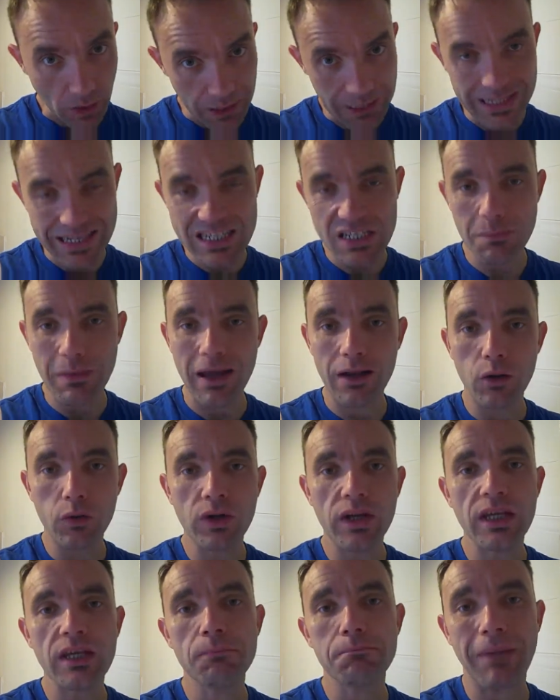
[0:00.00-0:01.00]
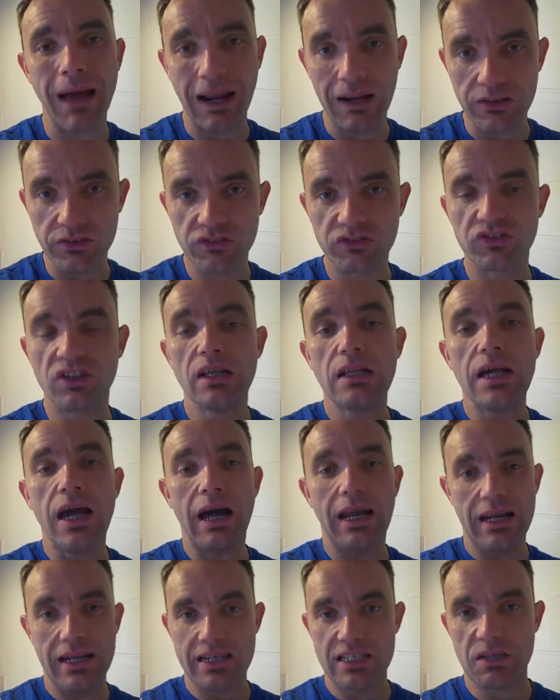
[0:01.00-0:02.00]
It is about looking at balance
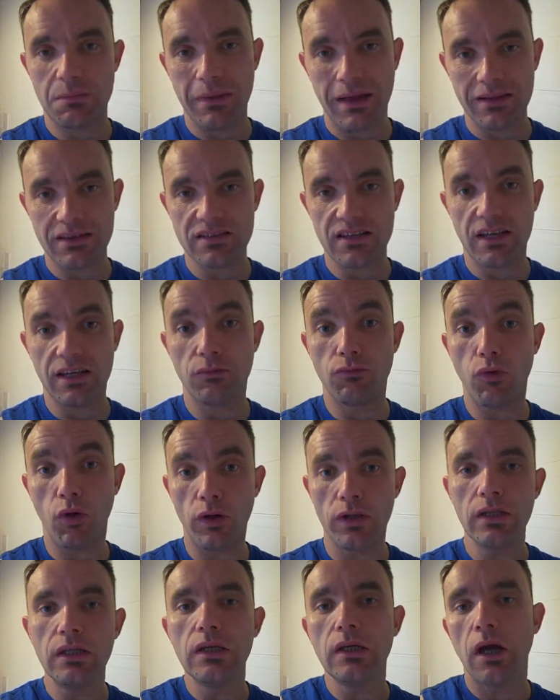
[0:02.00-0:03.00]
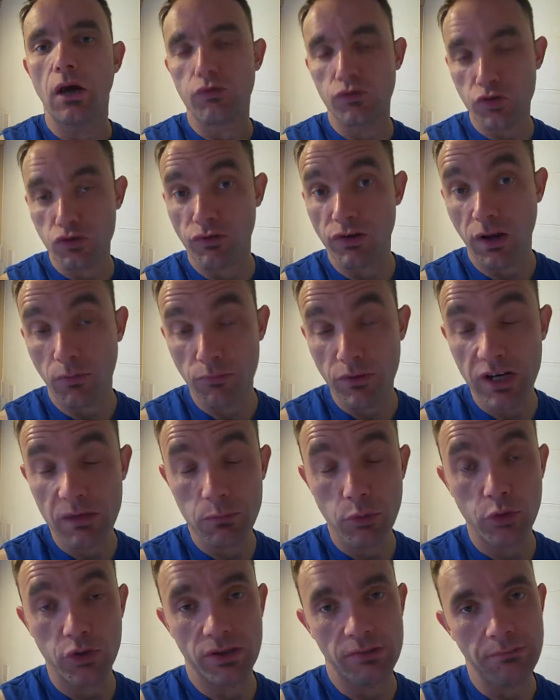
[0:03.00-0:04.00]
and it is about saying, right, I've just read, I'm
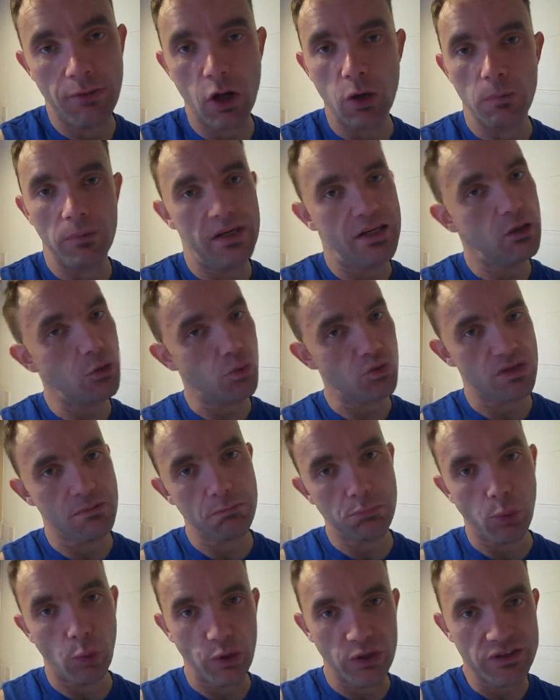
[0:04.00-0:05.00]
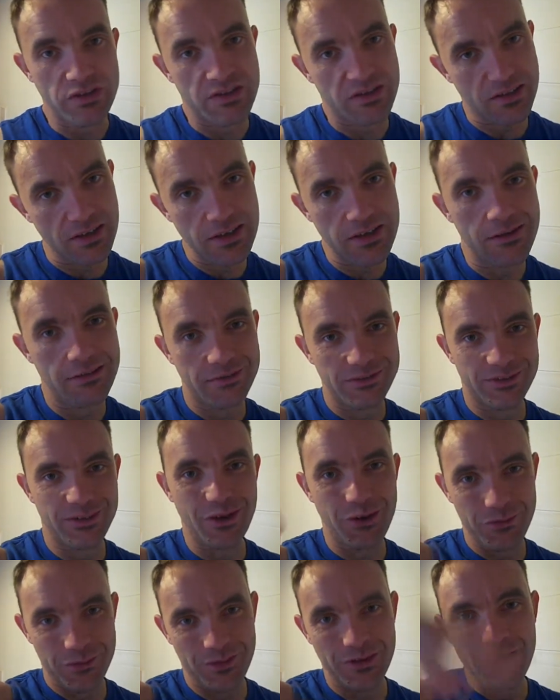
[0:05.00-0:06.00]
reading a book at the moment, he calls it buoyancy,
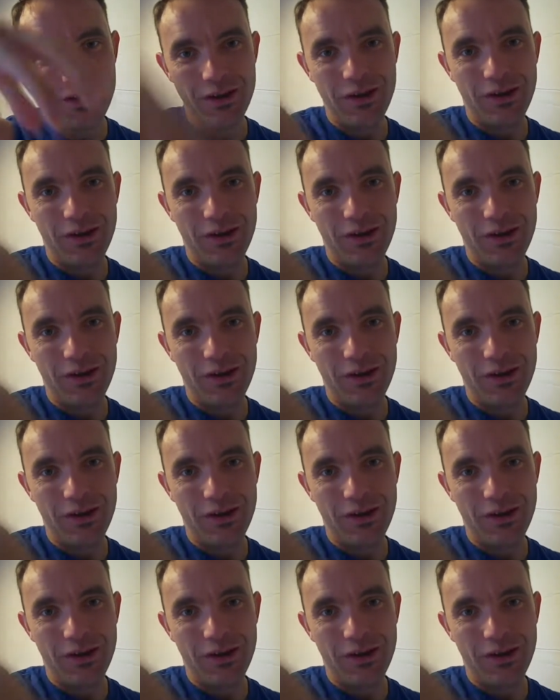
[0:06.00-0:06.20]
so